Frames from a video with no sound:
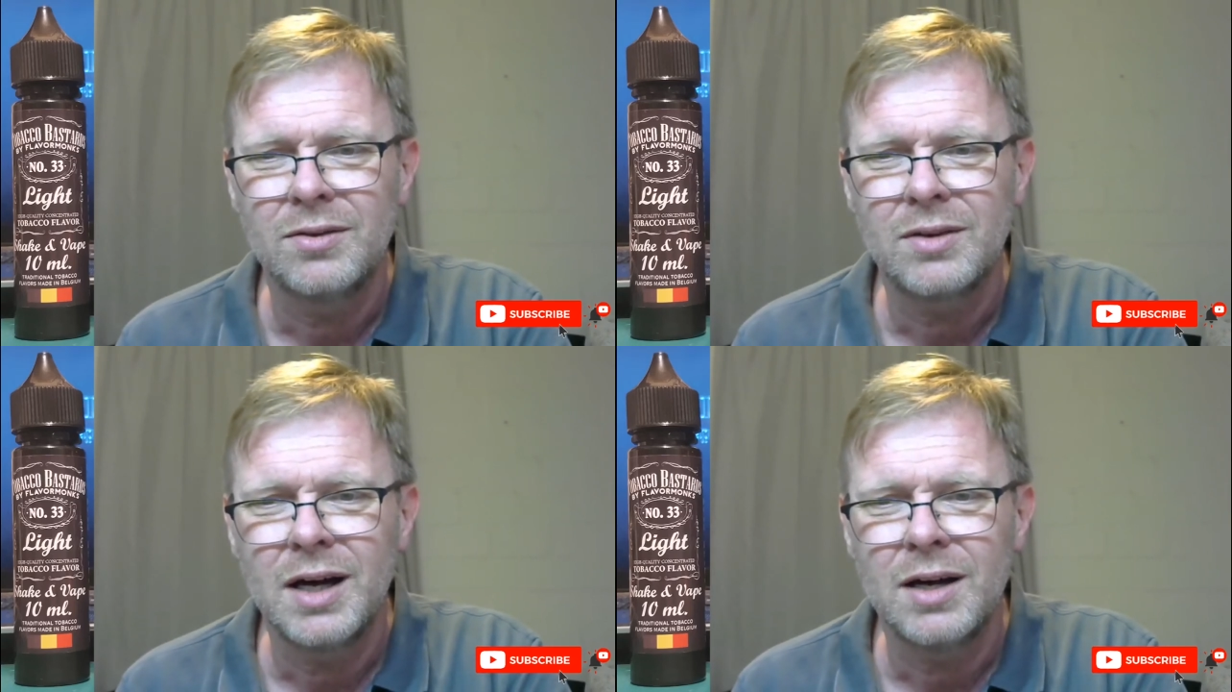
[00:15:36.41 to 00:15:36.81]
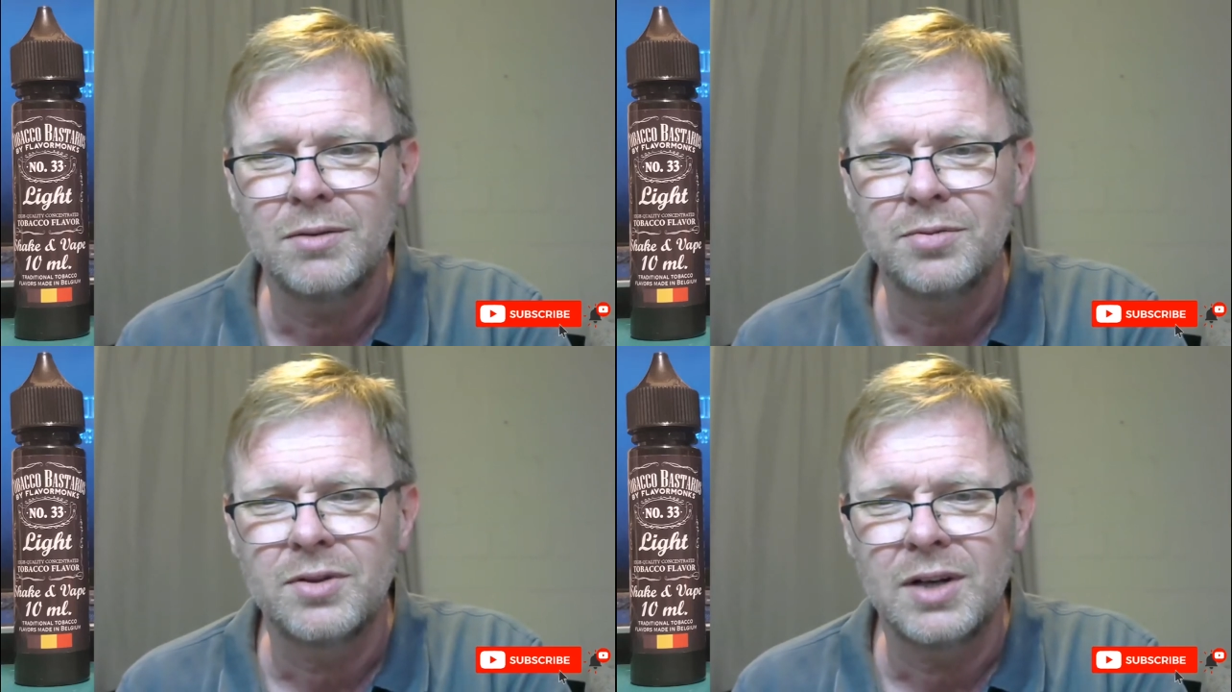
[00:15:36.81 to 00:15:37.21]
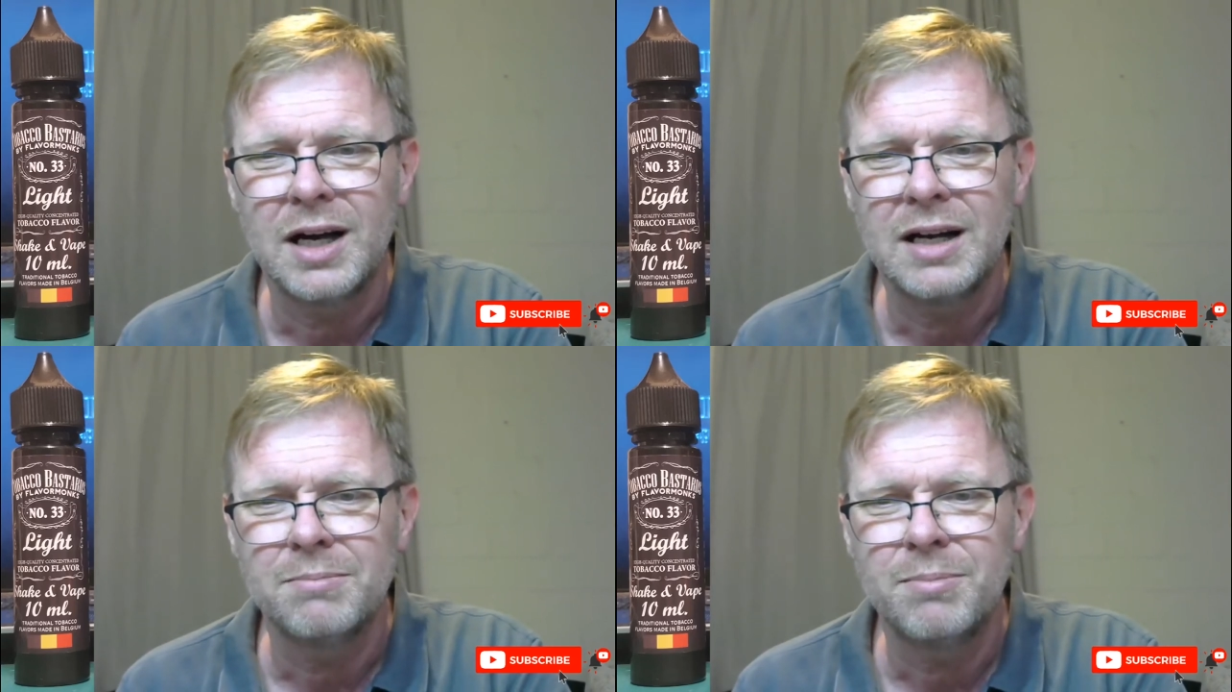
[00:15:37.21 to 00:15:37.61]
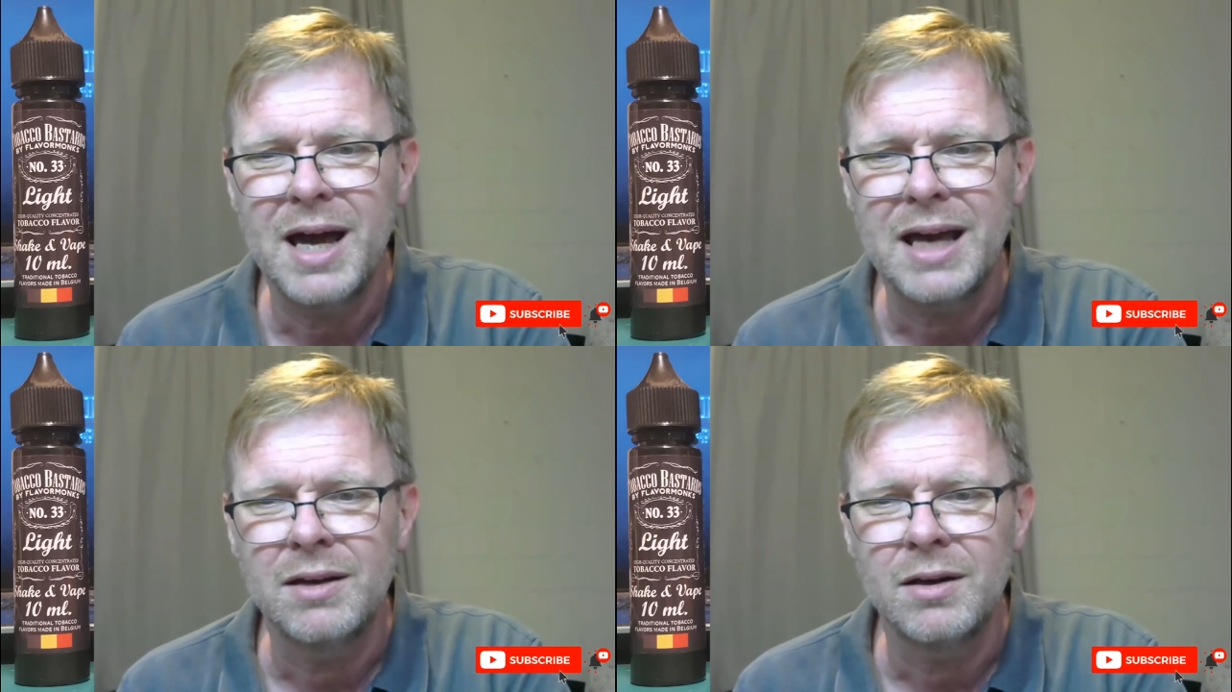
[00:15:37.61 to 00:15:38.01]
kind of dialed
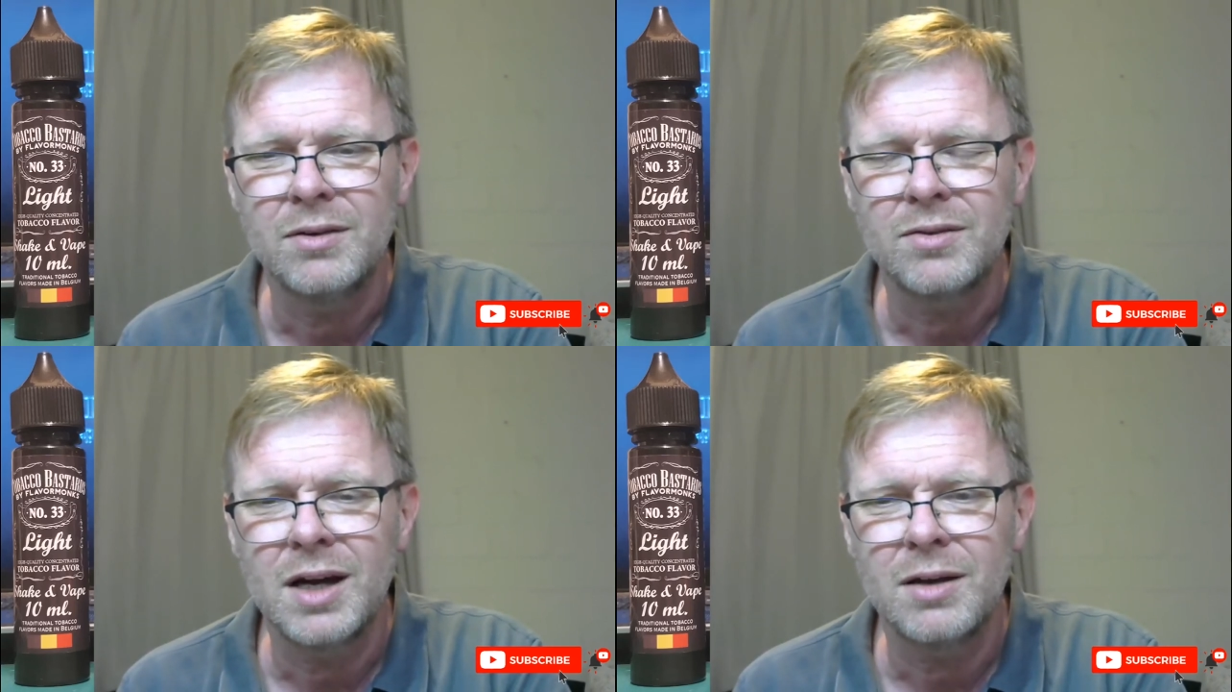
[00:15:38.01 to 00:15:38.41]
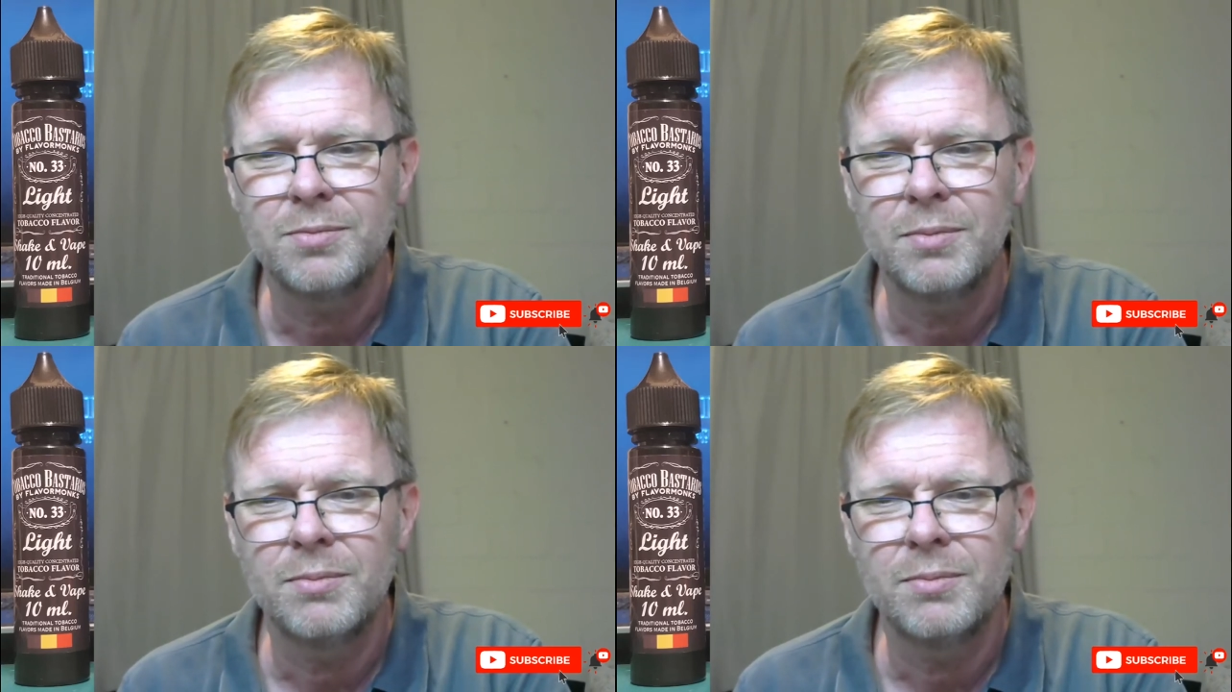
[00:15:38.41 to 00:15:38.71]
back, you know, it's kind of